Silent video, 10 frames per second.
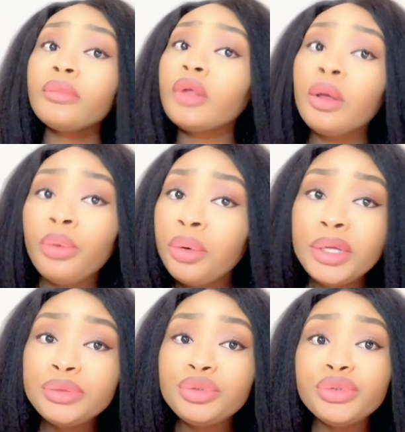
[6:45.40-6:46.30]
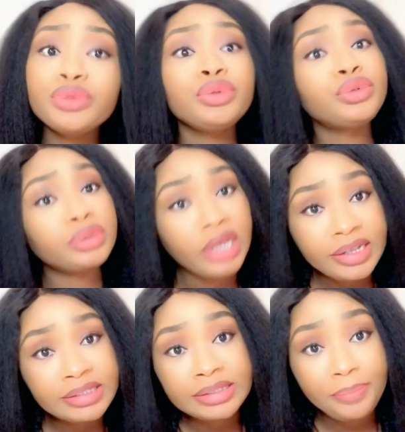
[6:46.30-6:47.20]
going to school to
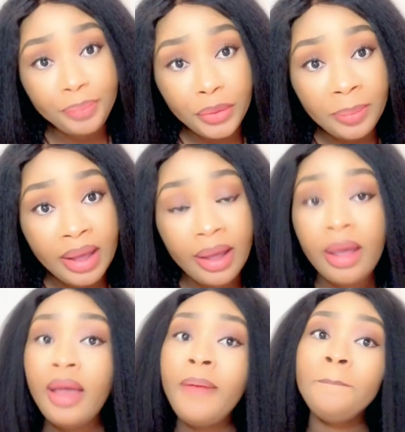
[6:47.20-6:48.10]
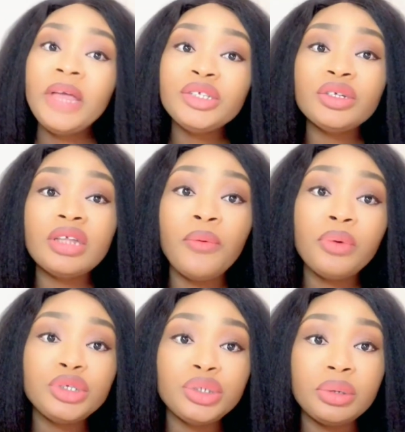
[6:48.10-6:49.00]
get diploma, make sure that
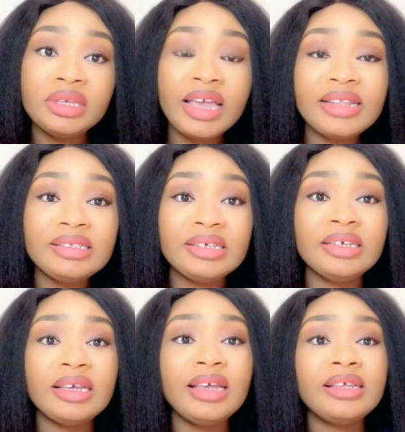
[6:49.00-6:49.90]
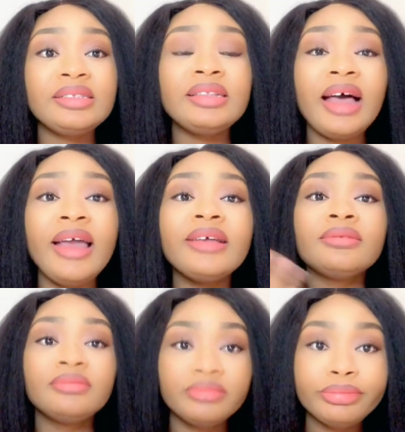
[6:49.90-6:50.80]
what you're getting is like
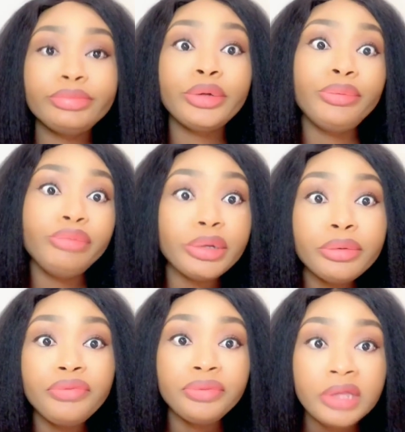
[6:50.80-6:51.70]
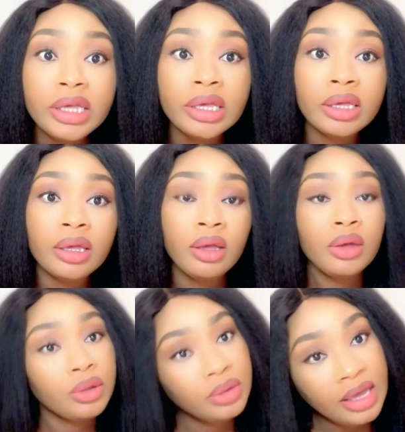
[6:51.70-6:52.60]
the real thing
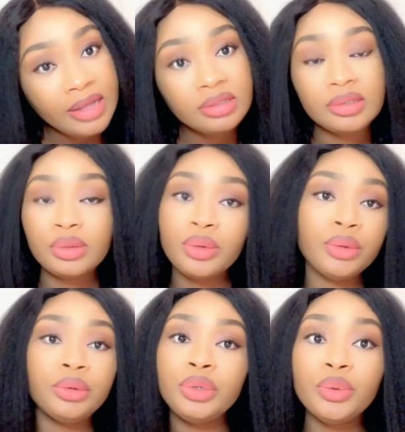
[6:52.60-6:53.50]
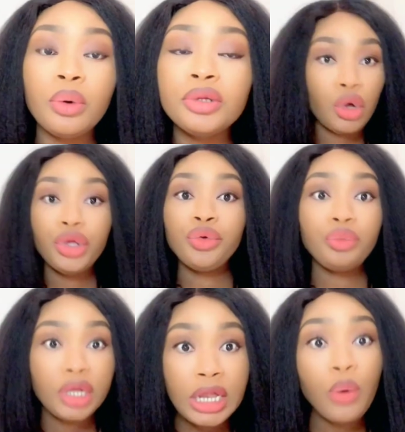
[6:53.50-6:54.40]
you get. So you
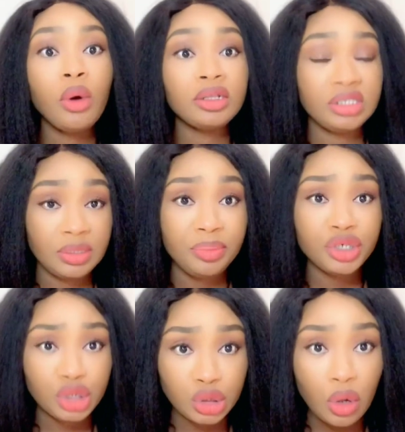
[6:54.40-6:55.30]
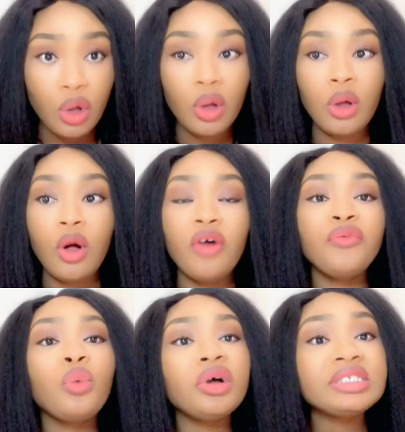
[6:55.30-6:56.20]
really want to be sure
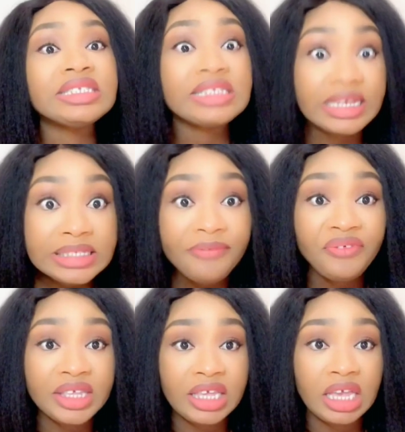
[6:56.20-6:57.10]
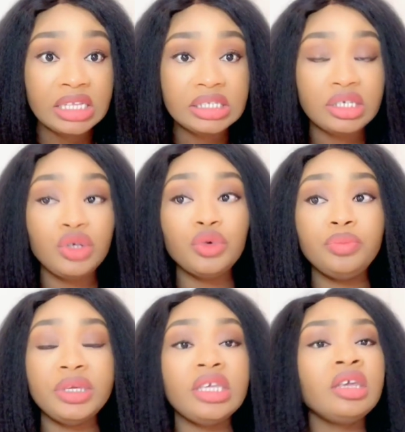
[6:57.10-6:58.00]
of what certificate you'll
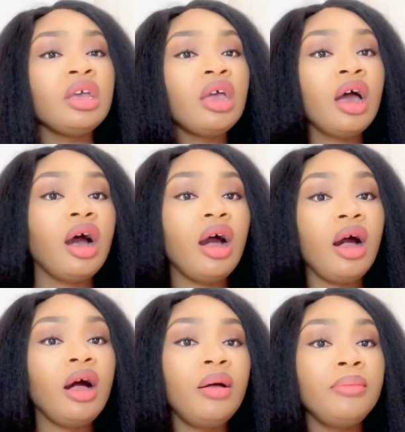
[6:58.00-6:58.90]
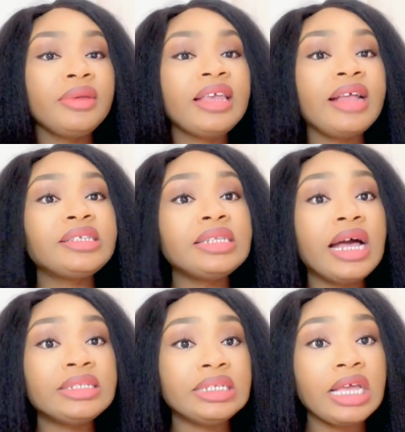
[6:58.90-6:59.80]
be getting
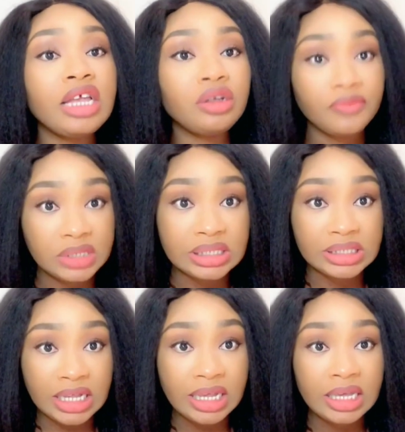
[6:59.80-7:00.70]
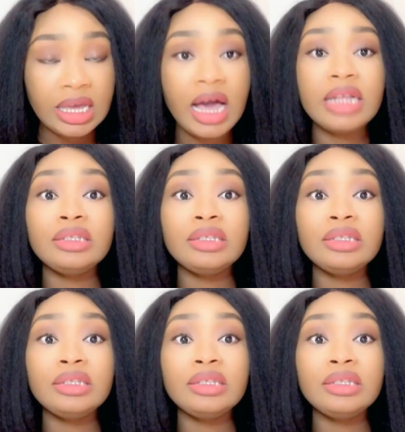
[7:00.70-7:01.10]
at the end of the day, and the